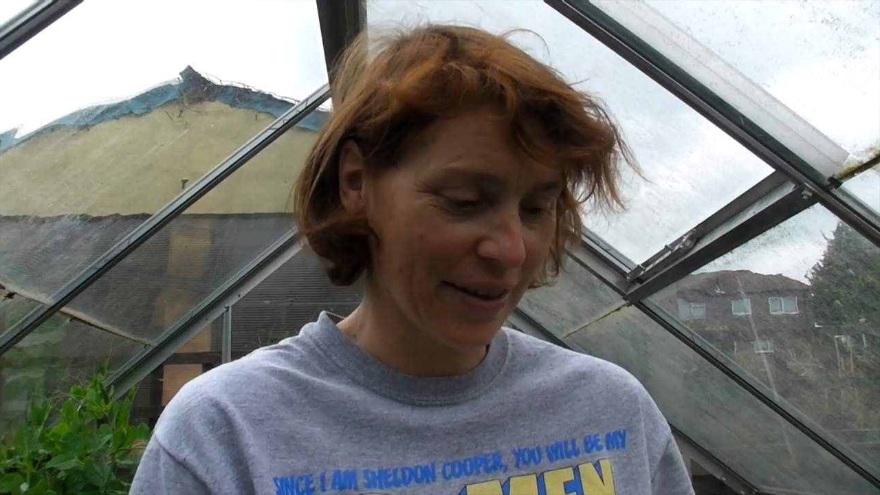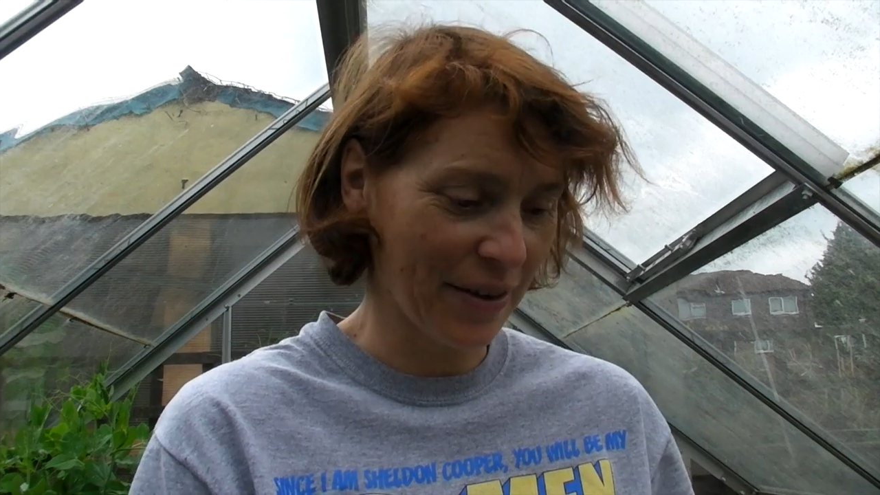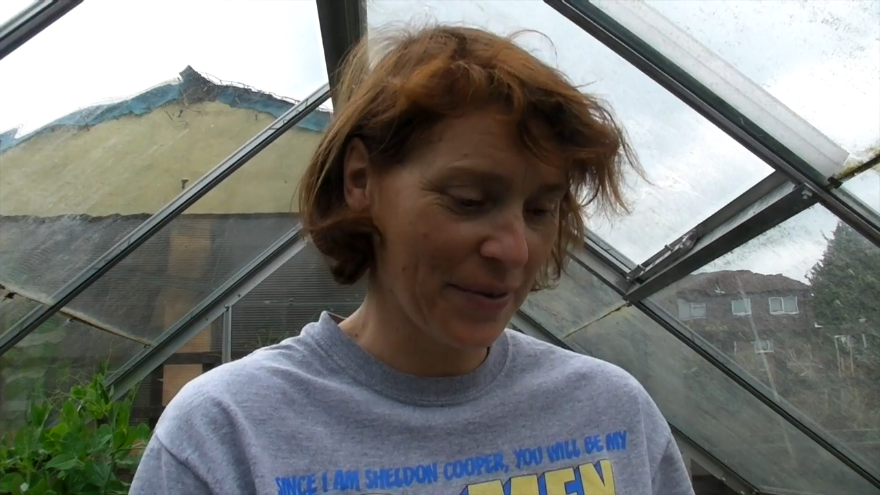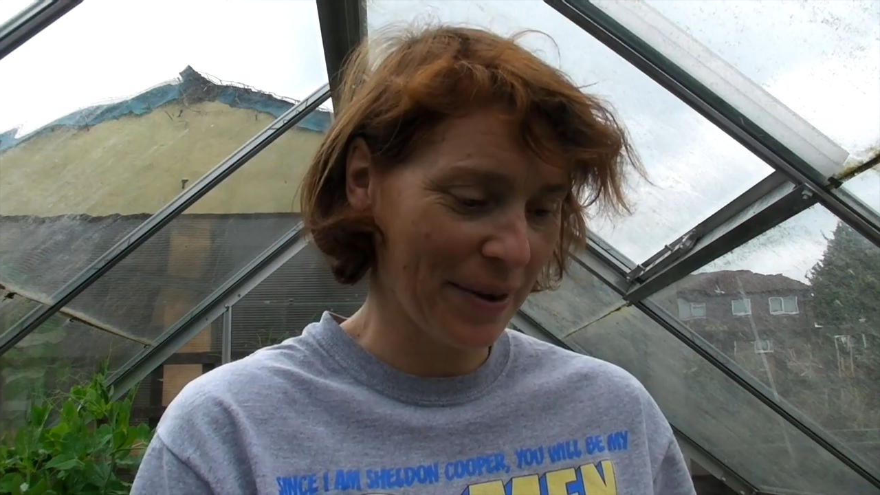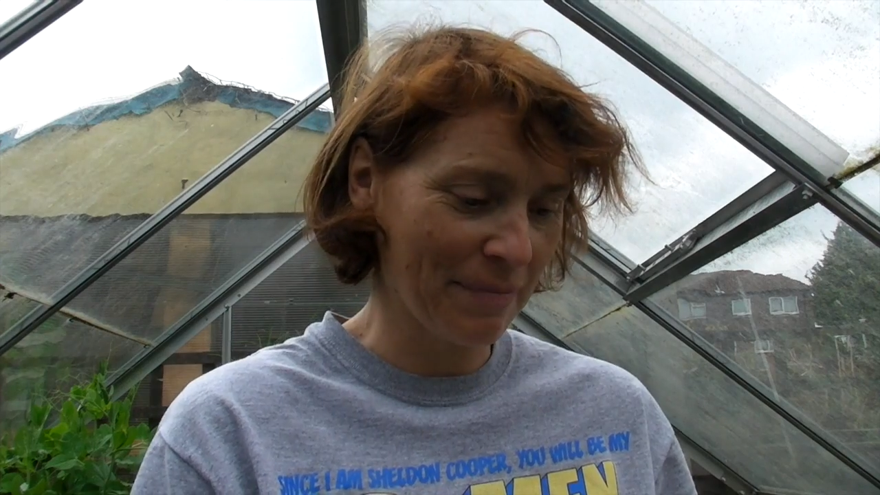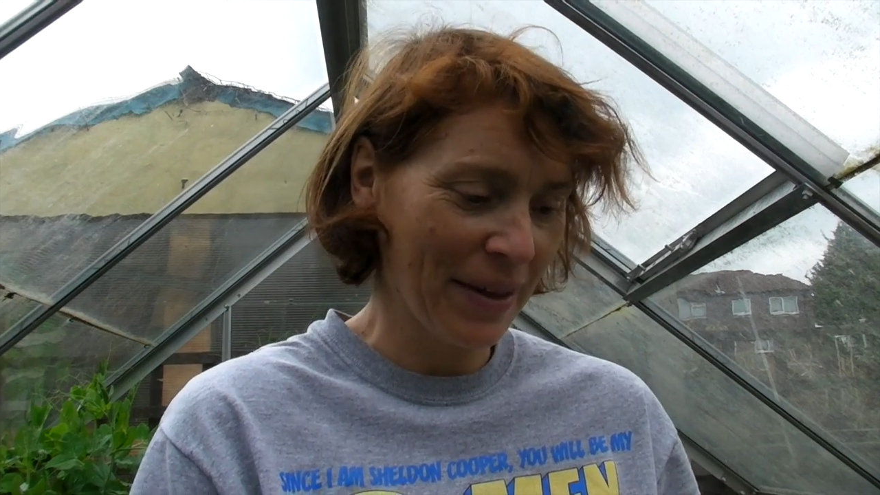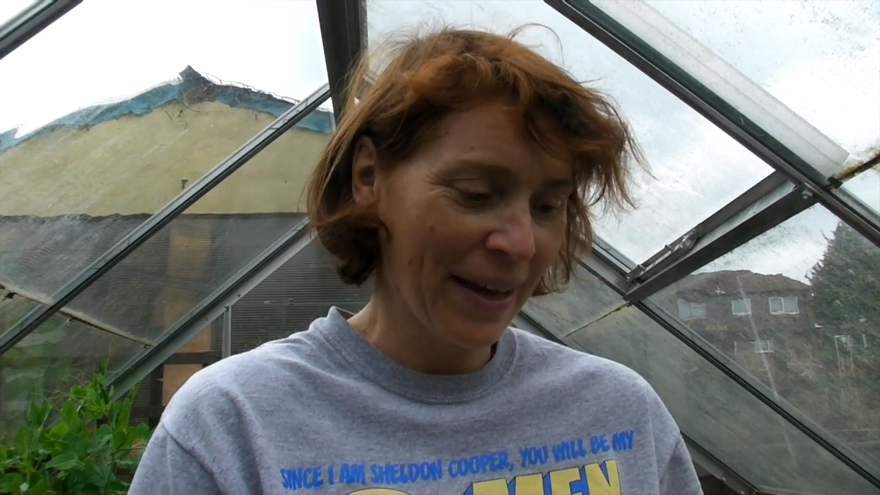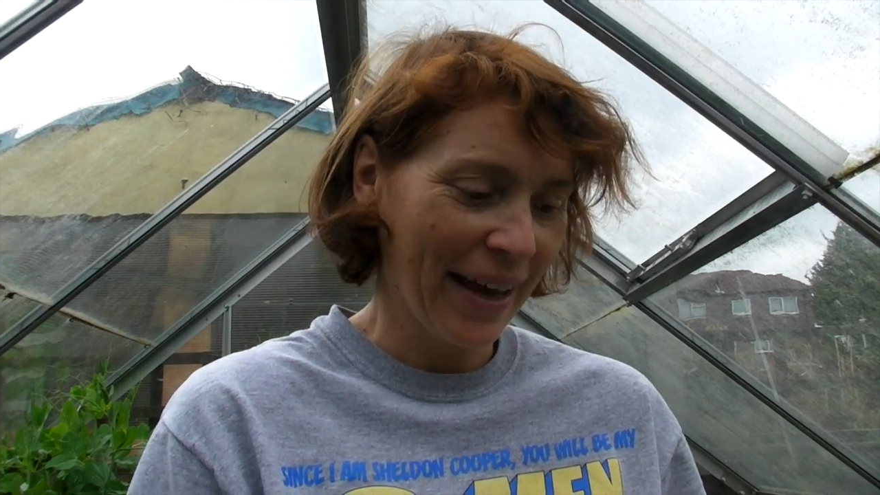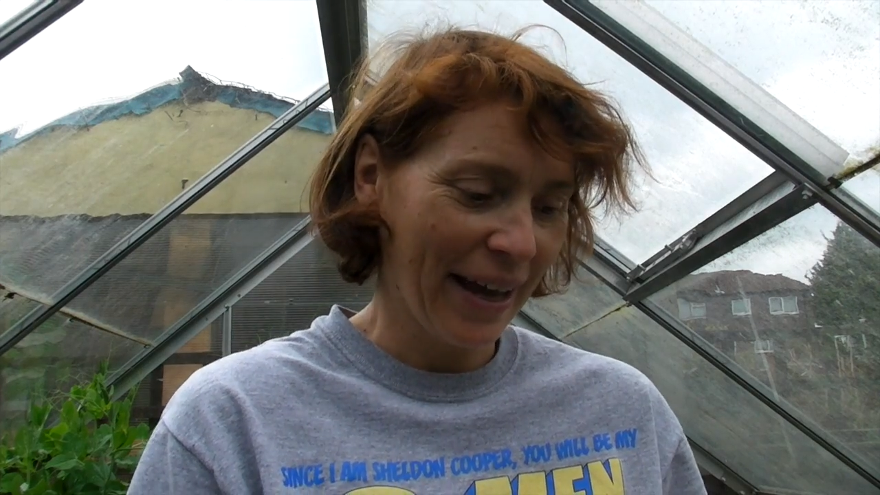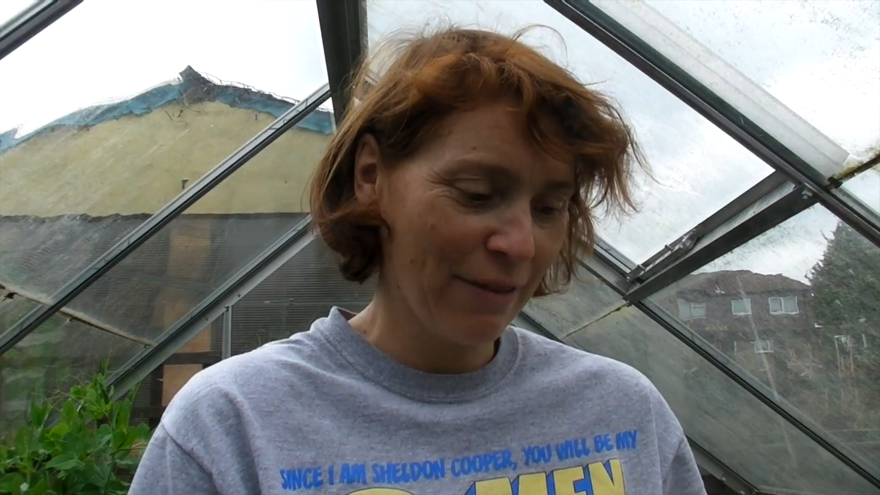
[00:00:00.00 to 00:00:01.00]
So
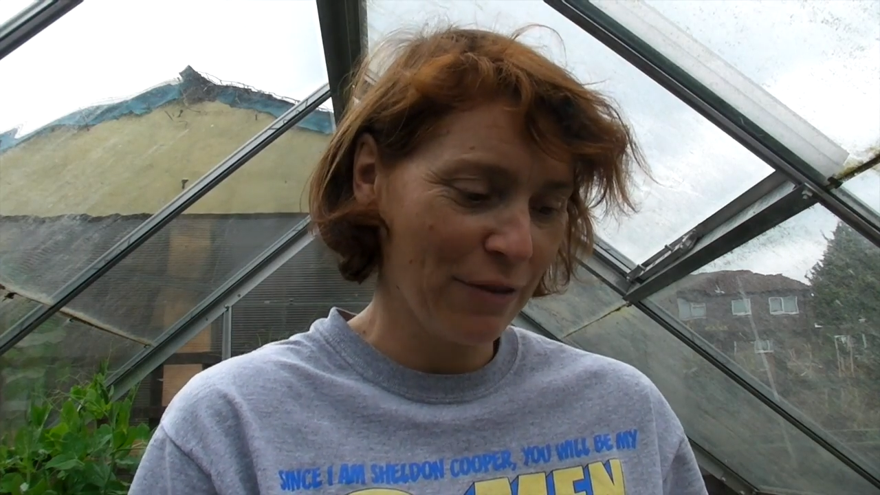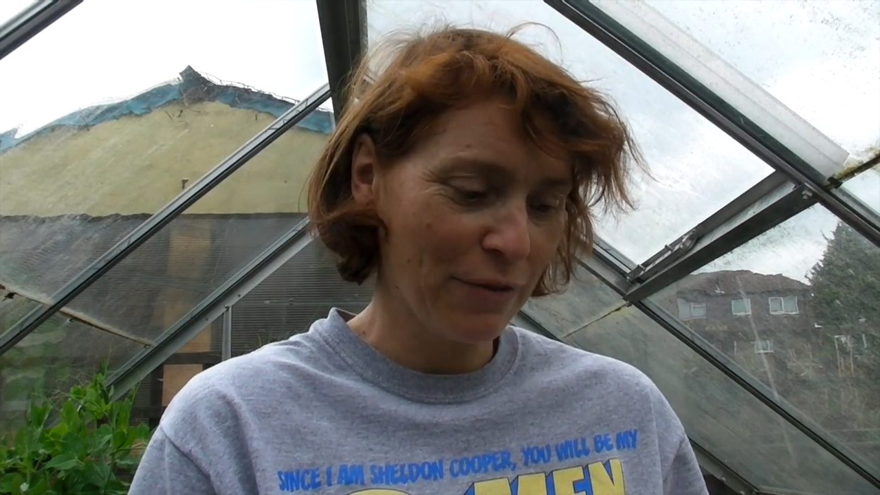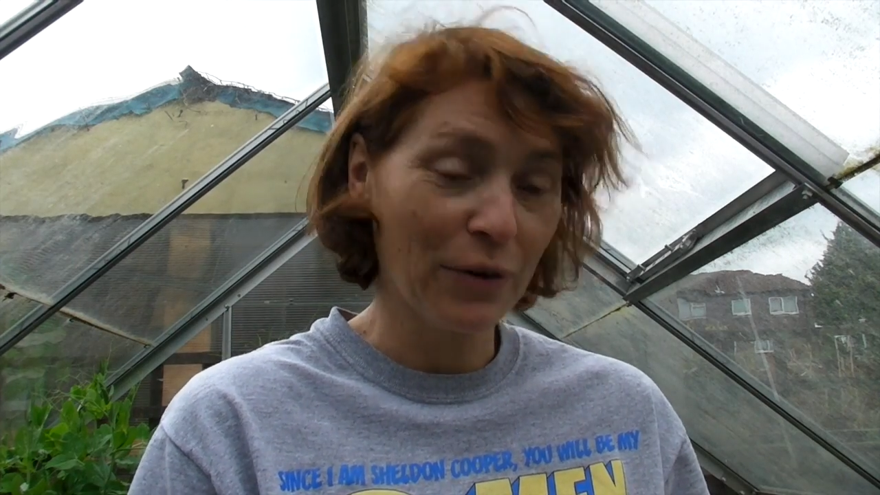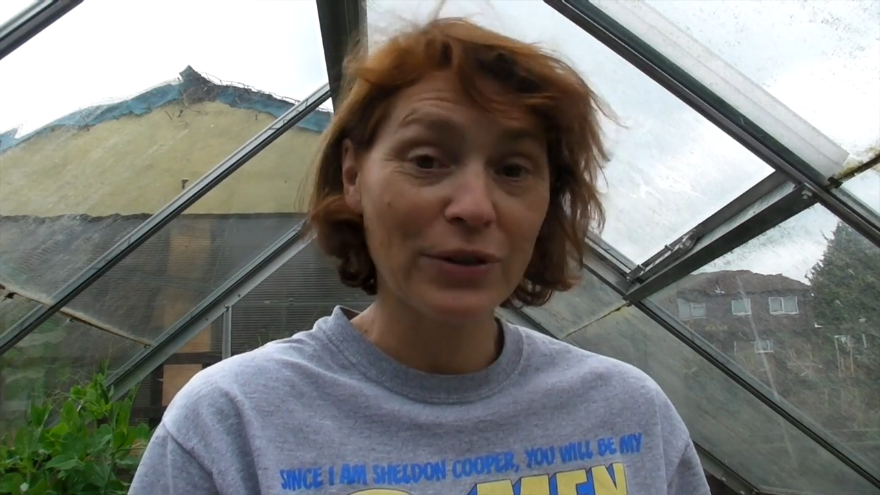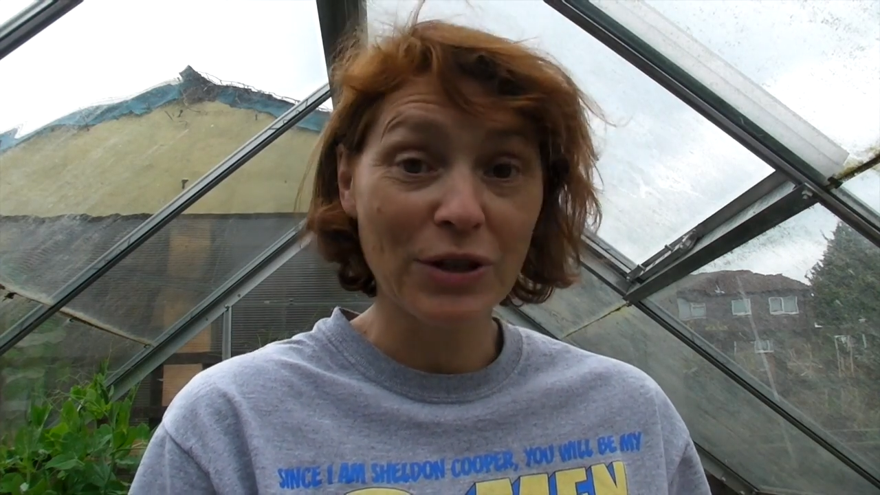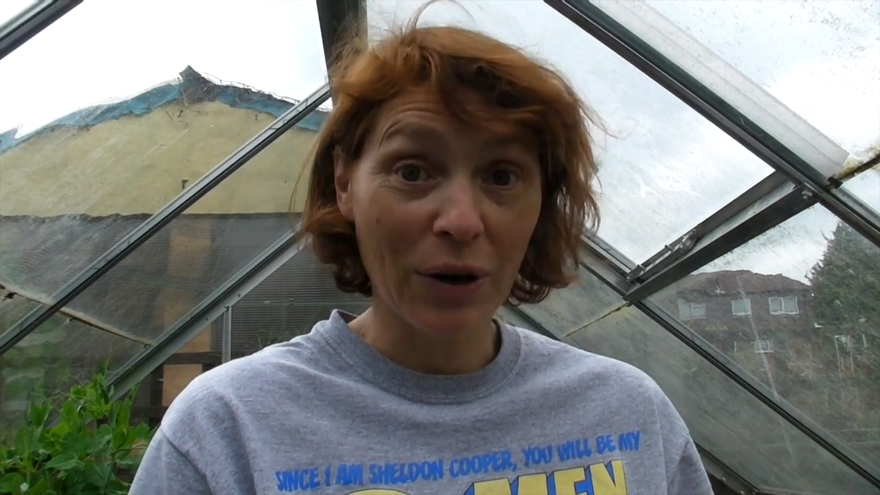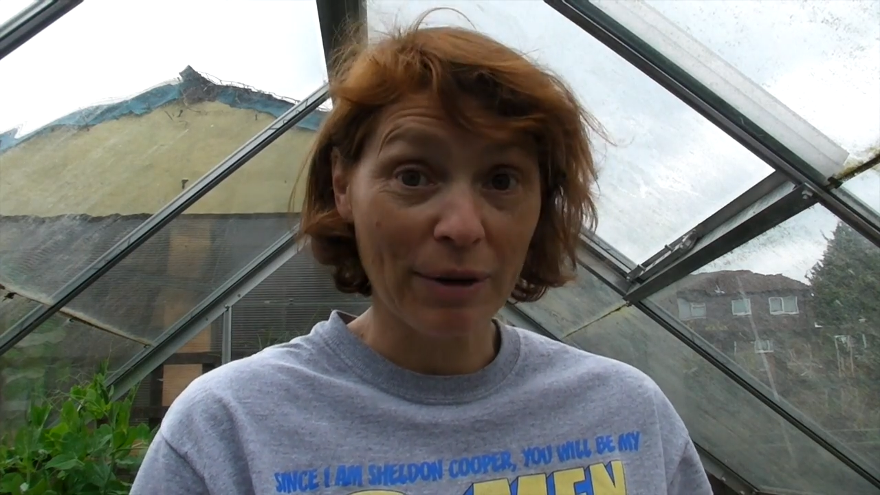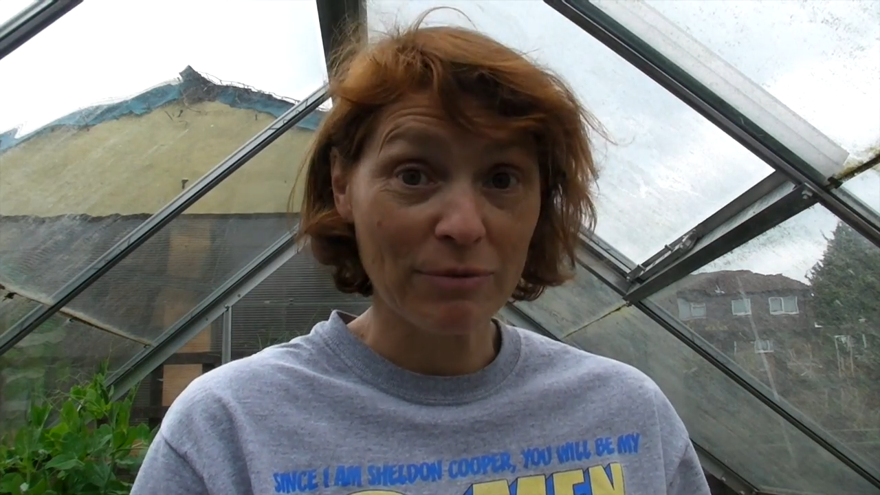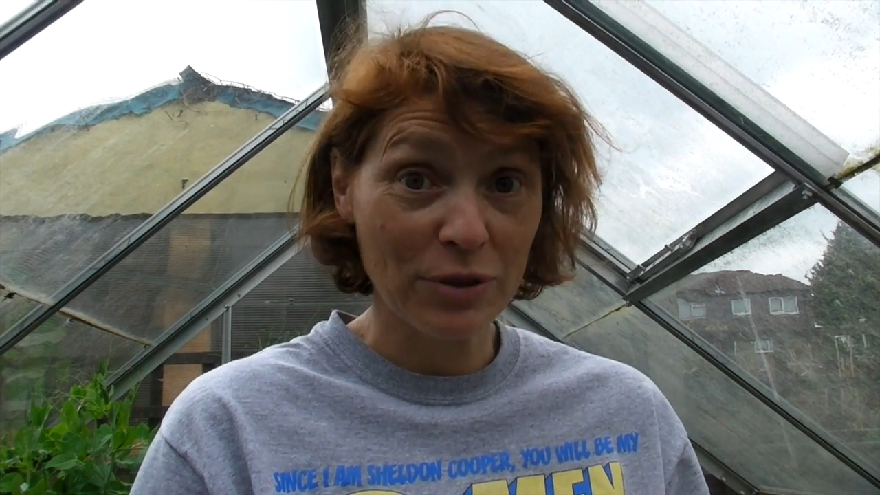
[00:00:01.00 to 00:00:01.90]
if you've got time,